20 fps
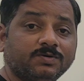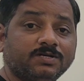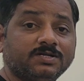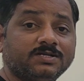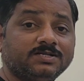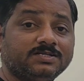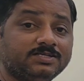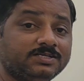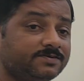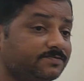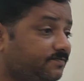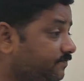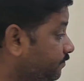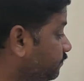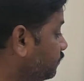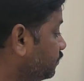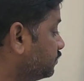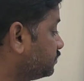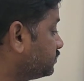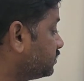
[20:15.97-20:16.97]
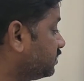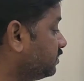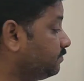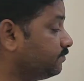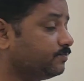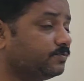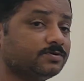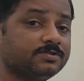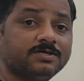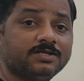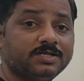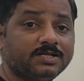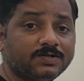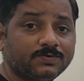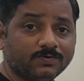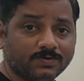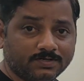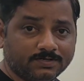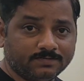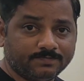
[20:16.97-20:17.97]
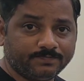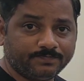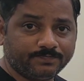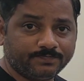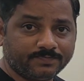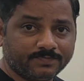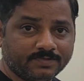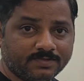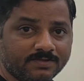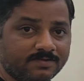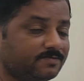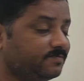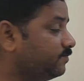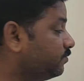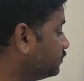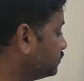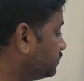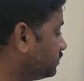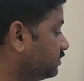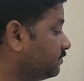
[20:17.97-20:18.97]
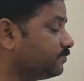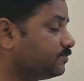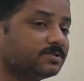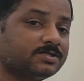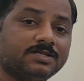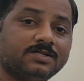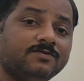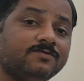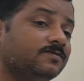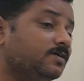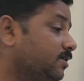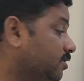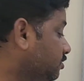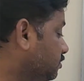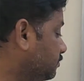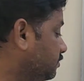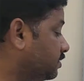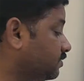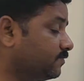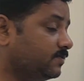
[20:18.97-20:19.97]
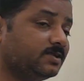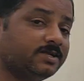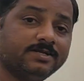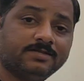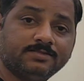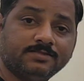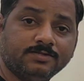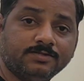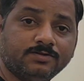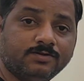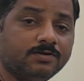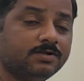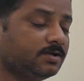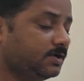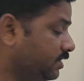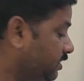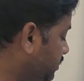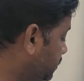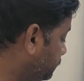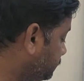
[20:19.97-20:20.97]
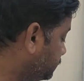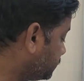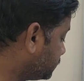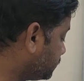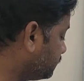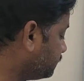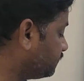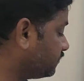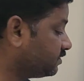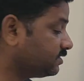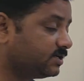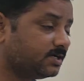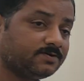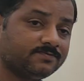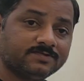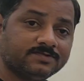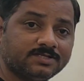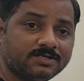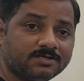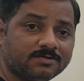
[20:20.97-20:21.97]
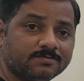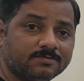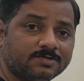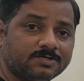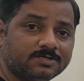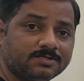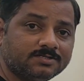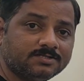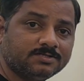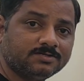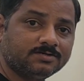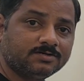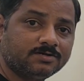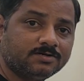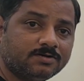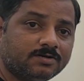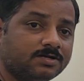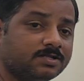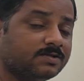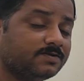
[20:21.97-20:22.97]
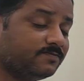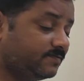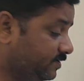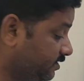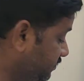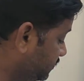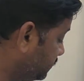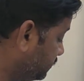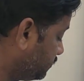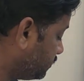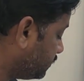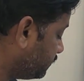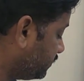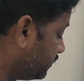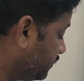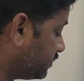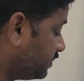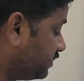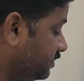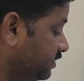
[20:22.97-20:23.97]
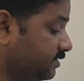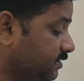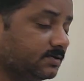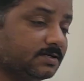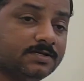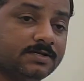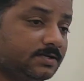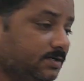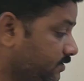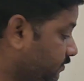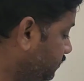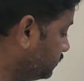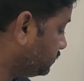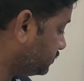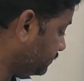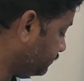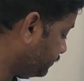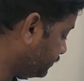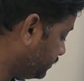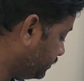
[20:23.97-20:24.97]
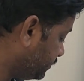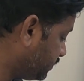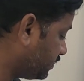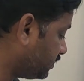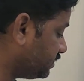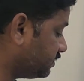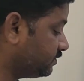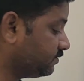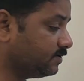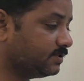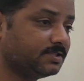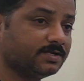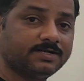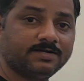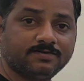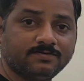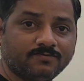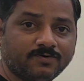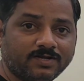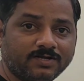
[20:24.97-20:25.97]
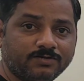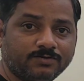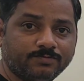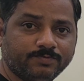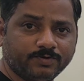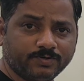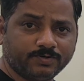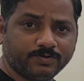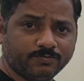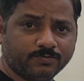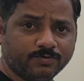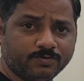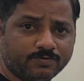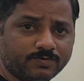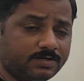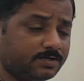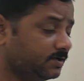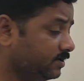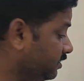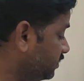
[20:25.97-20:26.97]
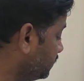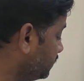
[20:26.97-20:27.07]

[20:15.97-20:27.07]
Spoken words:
1 if both the inputs are equal. If both the inputs are equal, accumulator will get 0, and I am checking for that whether accumulator is 0 or not. If it is 0, I will send it. We will jump here and it will send y to port 1.